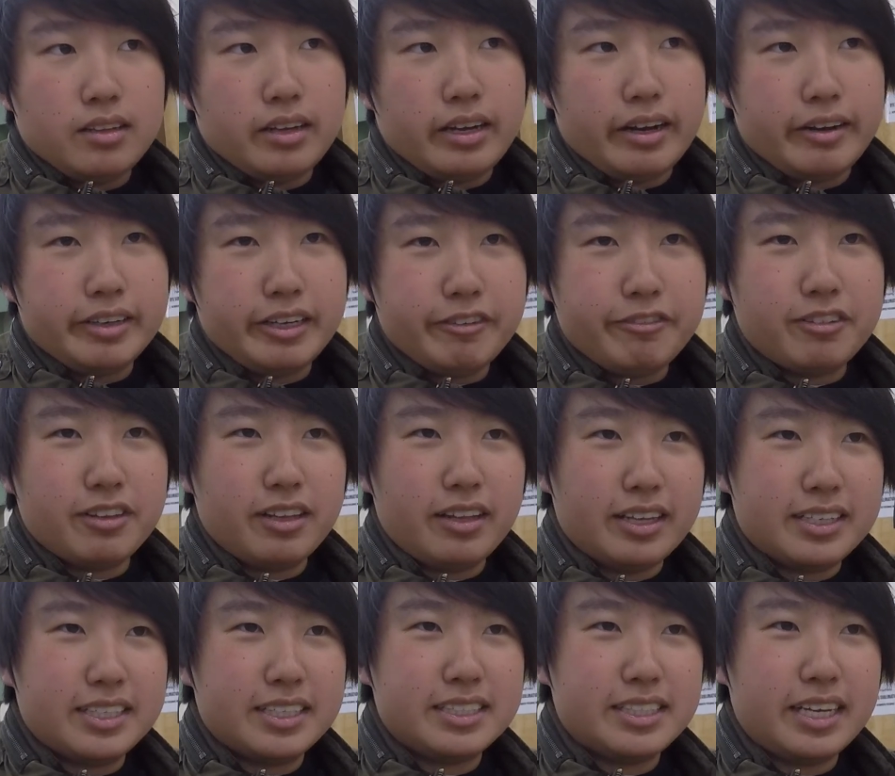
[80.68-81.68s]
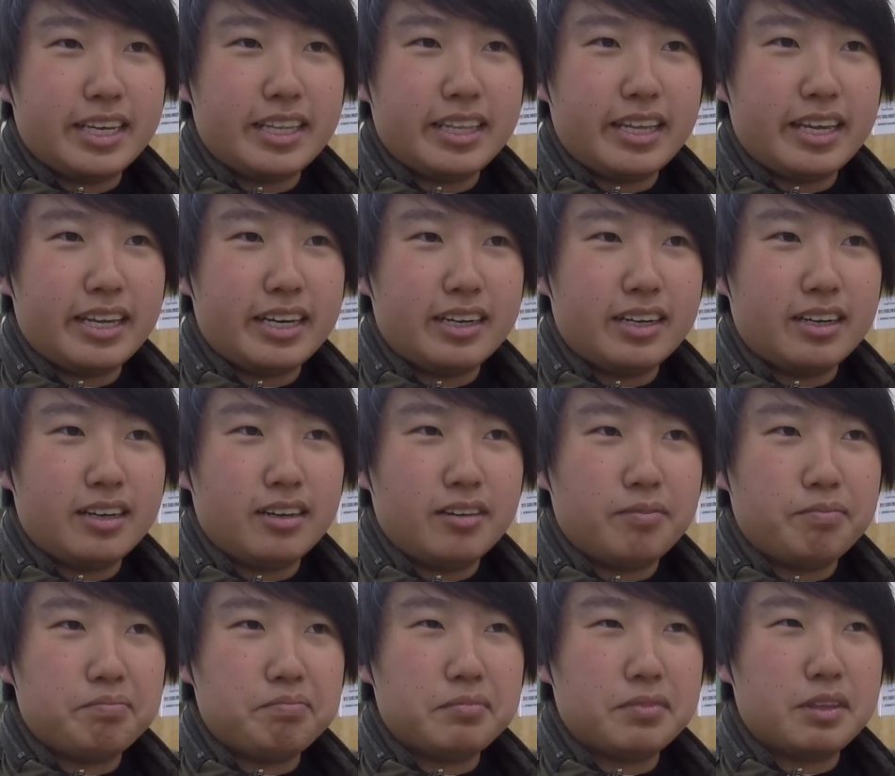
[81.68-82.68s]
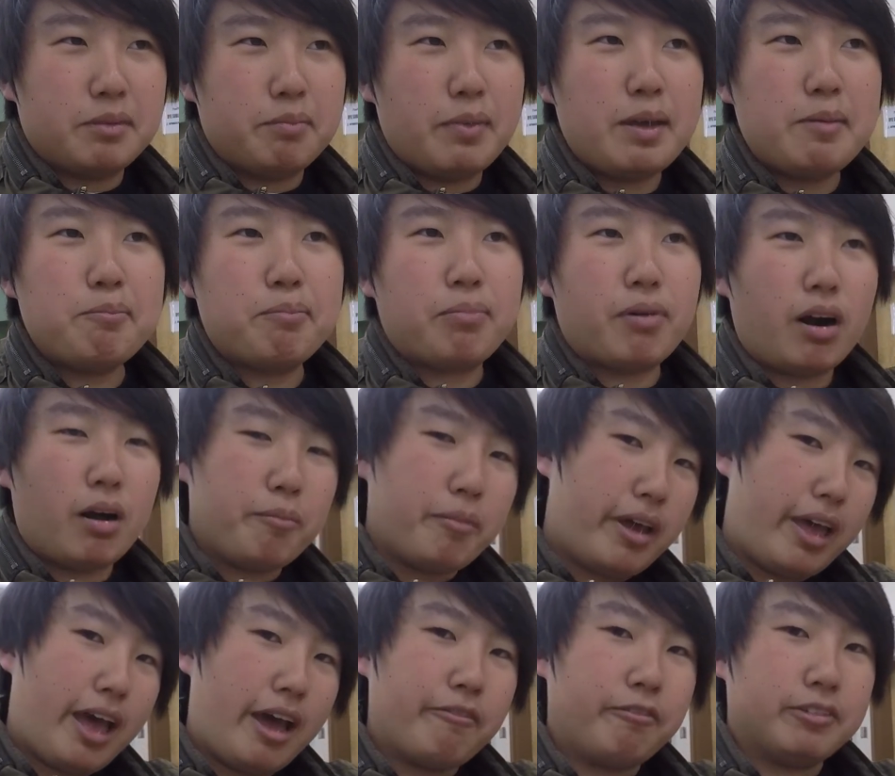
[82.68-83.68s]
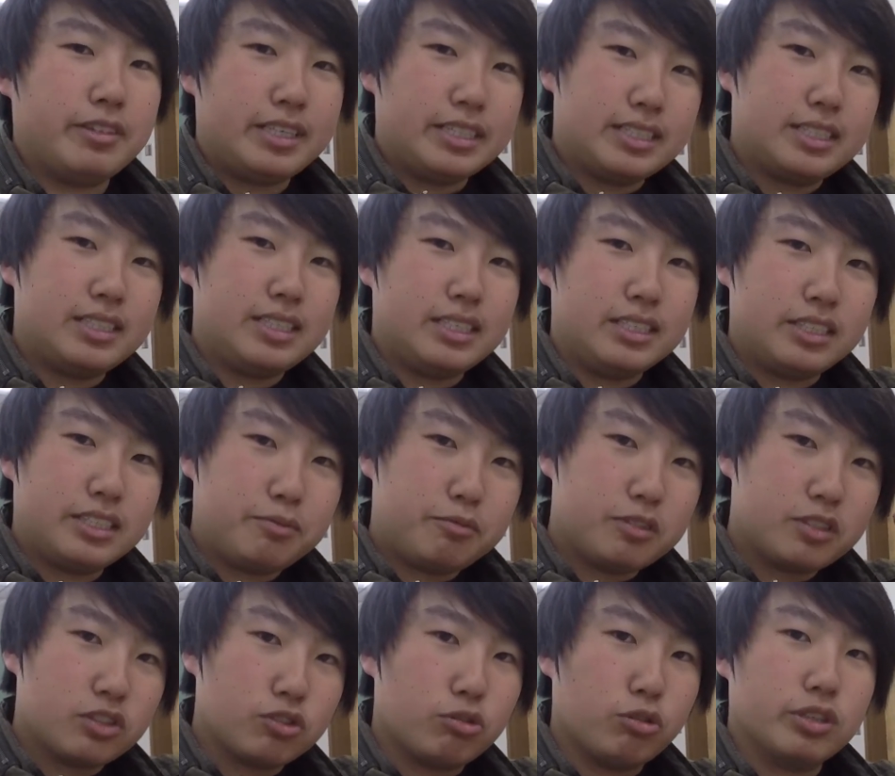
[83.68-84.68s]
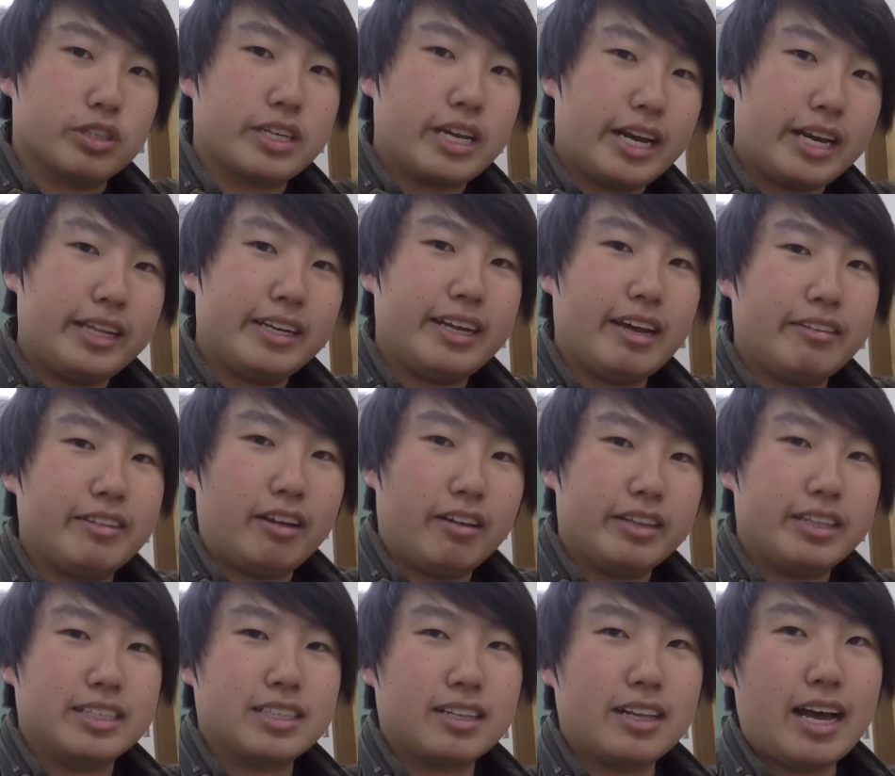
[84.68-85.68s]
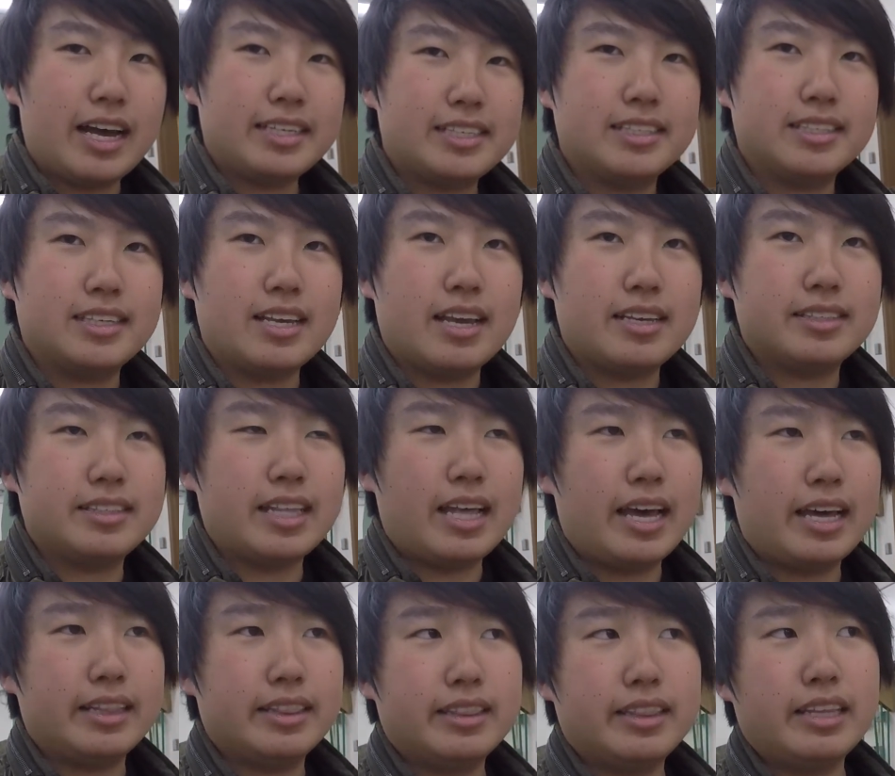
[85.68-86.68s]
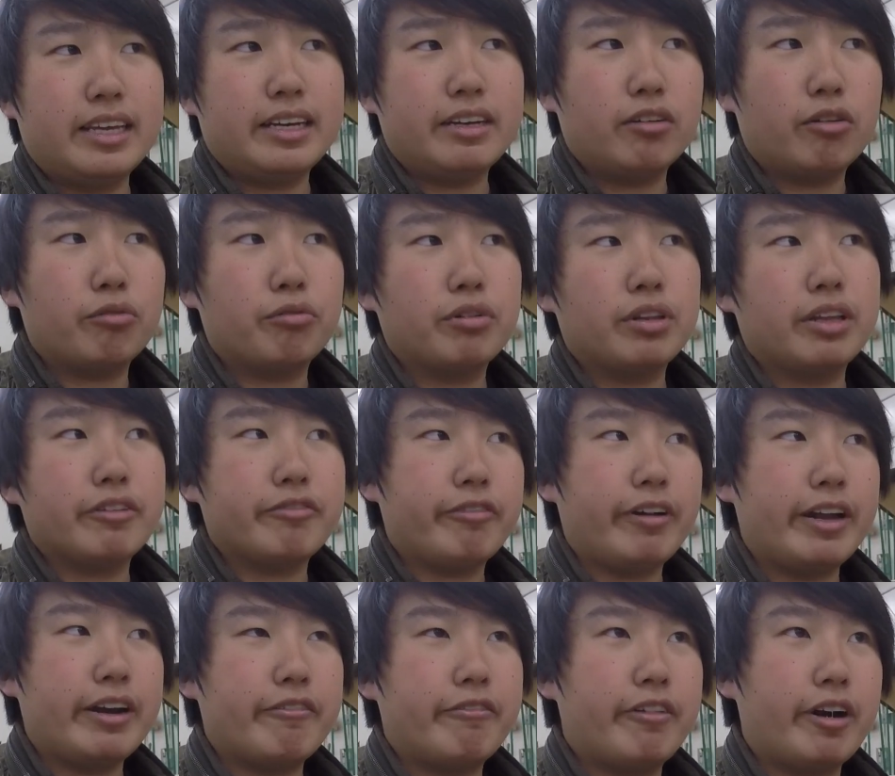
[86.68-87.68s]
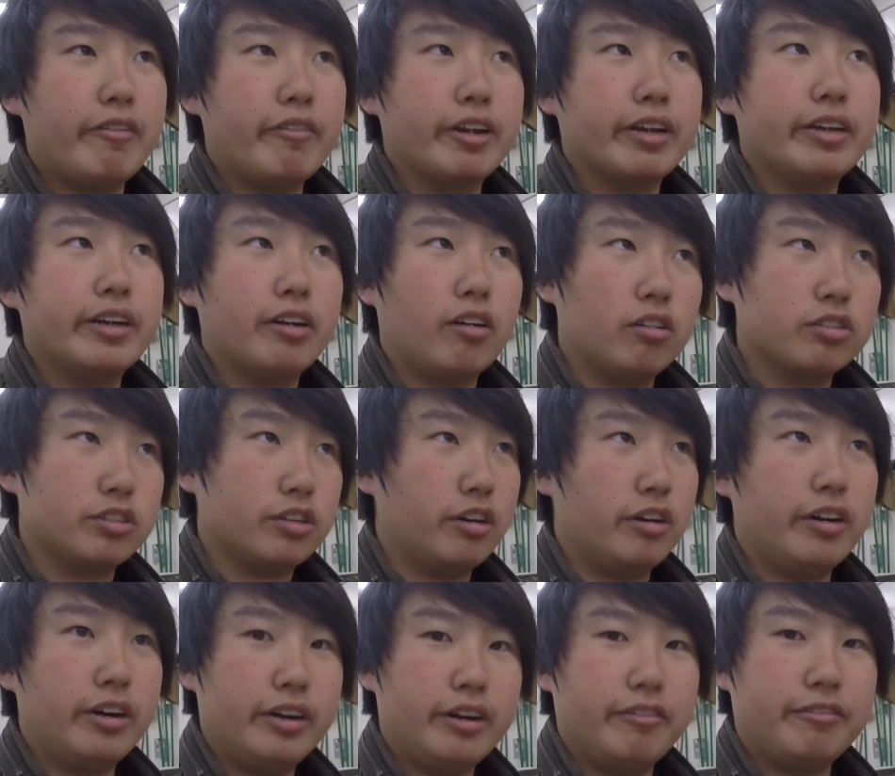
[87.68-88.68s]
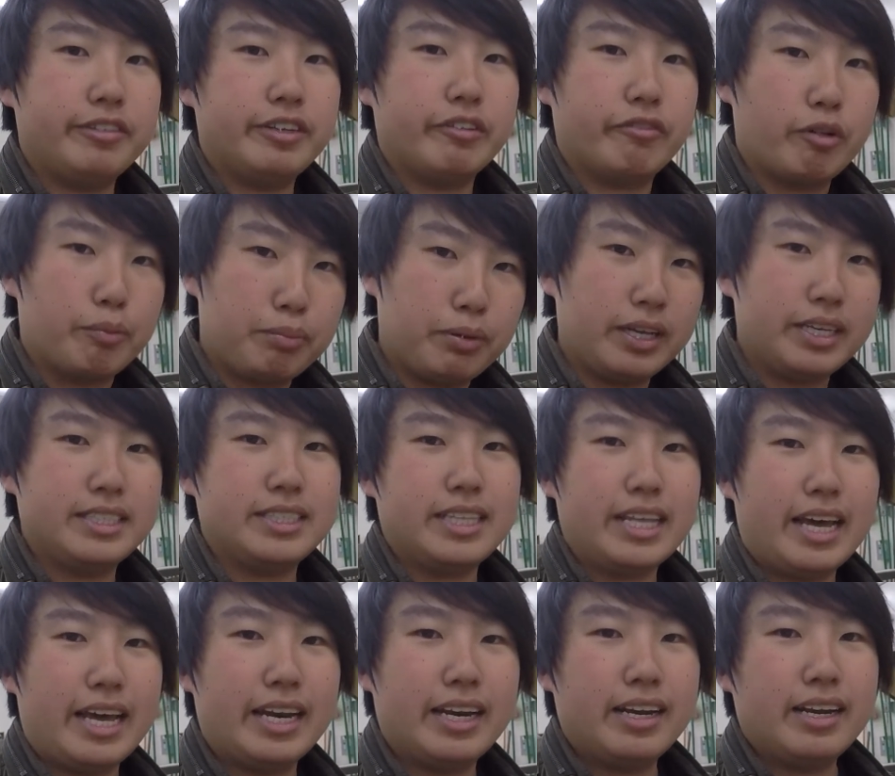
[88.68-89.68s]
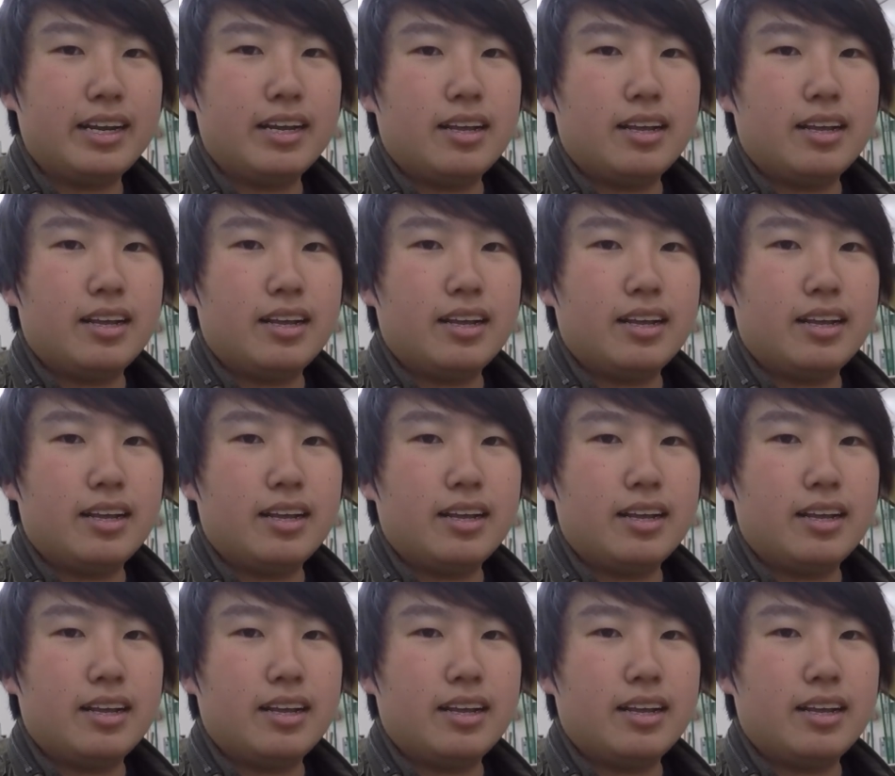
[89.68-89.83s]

I'd definitely like to say that the main problem I have with these schools cutting down on these classes is that they don't really find a very good alternative to replace that.